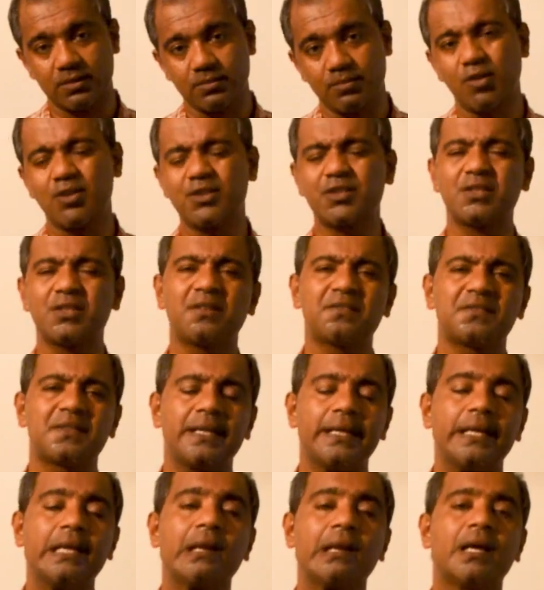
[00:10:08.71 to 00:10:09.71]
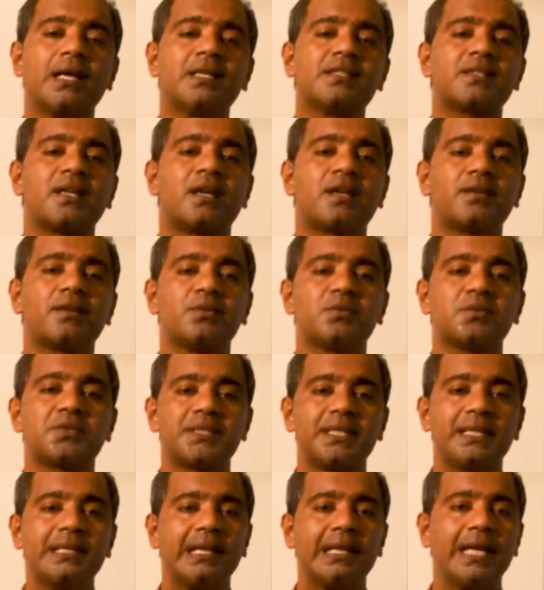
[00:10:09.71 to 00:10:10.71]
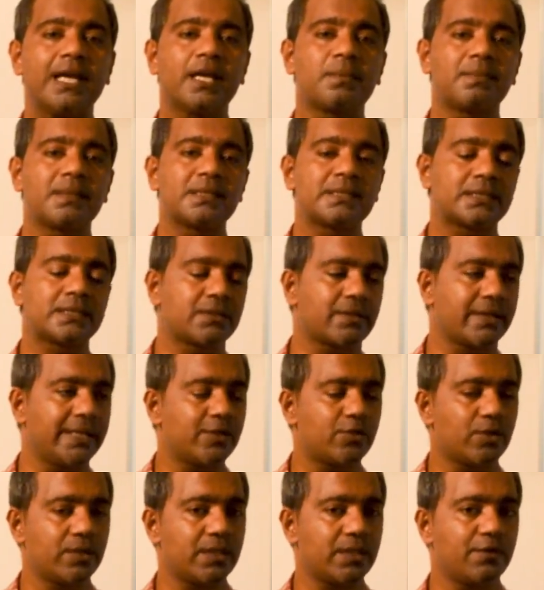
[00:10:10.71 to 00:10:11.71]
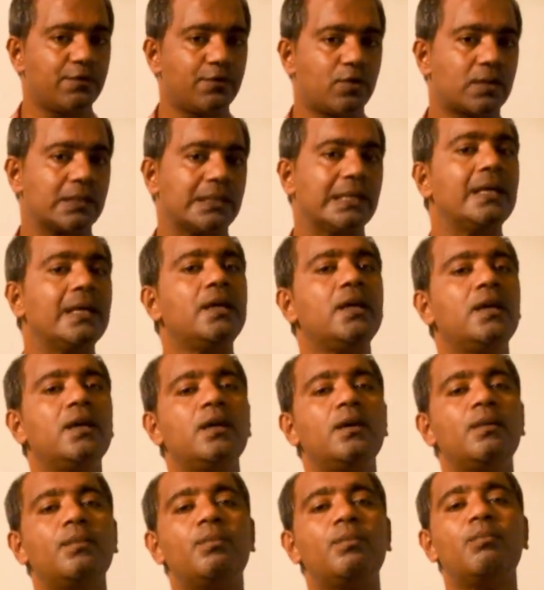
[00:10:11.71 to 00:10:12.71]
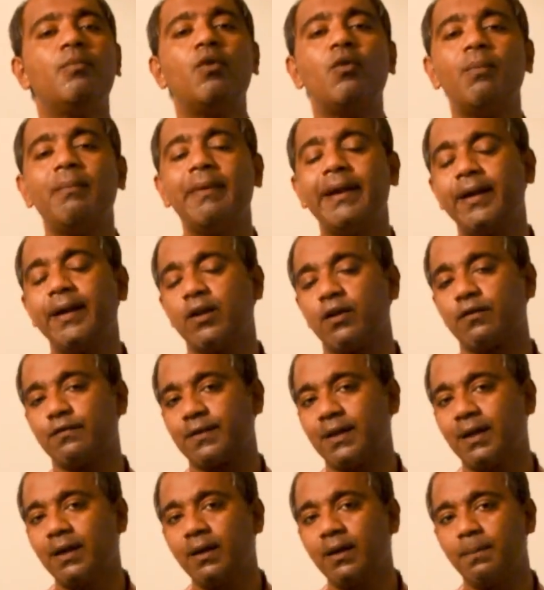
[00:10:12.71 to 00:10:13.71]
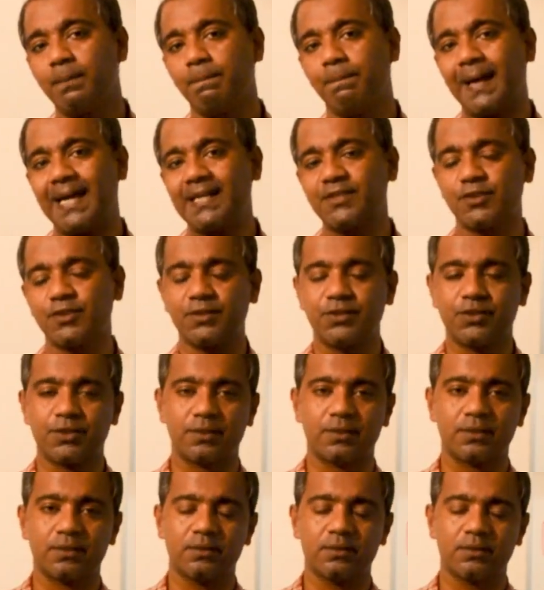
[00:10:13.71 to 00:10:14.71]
Most of the airlines are using Airbus 320 for the movement of the passenger.